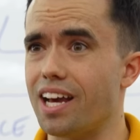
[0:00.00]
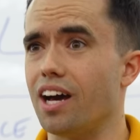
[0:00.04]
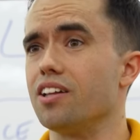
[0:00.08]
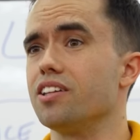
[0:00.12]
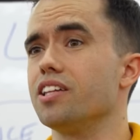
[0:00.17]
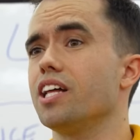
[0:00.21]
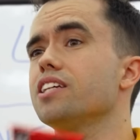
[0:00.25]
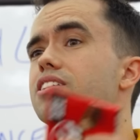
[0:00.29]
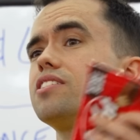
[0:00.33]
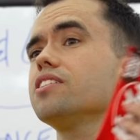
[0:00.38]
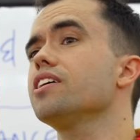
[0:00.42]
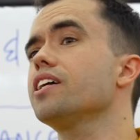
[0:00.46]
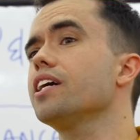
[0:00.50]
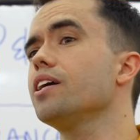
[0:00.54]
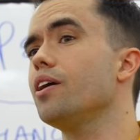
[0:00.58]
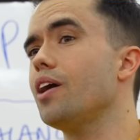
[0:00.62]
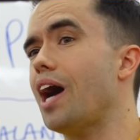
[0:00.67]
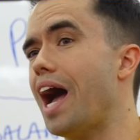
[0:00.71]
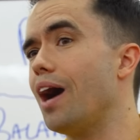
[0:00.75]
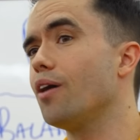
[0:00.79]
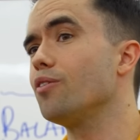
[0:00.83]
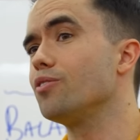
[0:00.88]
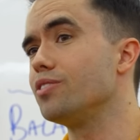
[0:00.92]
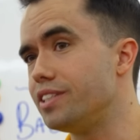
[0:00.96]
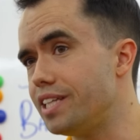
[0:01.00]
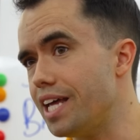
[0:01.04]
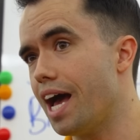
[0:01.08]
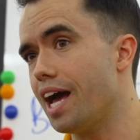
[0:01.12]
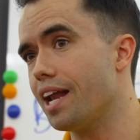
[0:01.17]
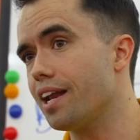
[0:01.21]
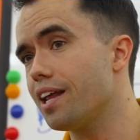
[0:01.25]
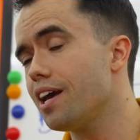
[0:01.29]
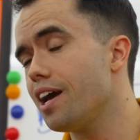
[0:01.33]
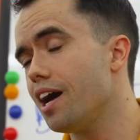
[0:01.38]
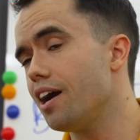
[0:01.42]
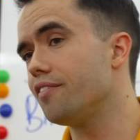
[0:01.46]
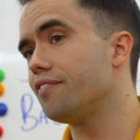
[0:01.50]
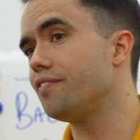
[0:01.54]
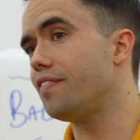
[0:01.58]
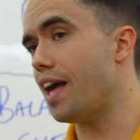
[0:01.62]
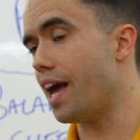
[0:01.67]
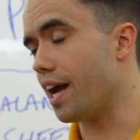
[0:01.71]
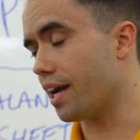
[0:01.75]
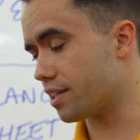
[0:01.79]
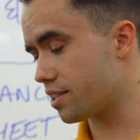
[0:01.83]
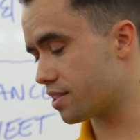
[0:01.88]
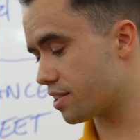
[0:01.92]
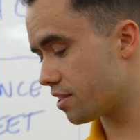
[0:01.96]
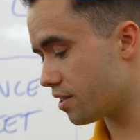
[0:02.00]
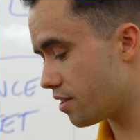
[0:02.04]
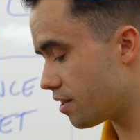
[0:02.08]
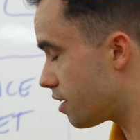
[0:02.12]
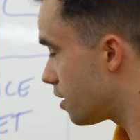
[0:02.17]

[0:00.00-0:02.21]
Now, let's look at how debt affects